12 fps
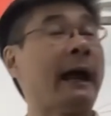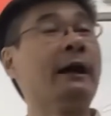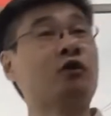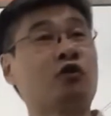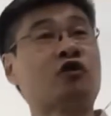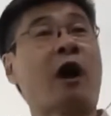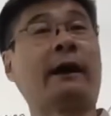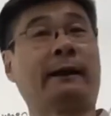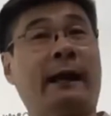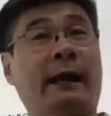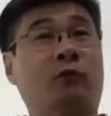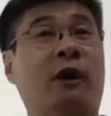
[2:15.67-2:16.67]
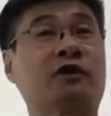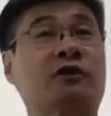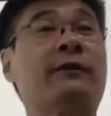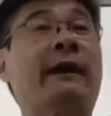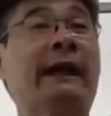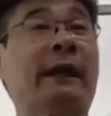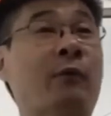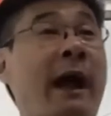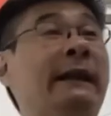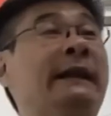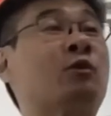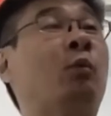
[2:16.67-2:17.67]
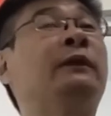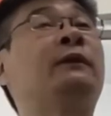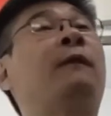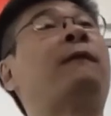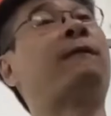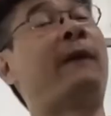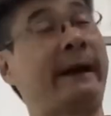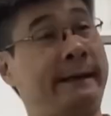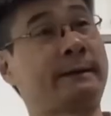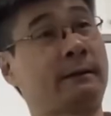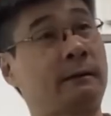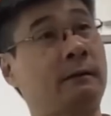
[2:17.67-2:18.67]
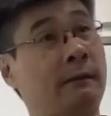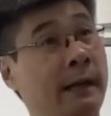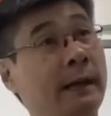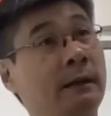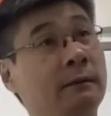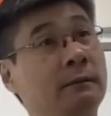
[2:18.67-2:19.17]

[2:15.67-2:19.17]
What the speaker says: and to China and Russia that Iran is willing to fight, okay?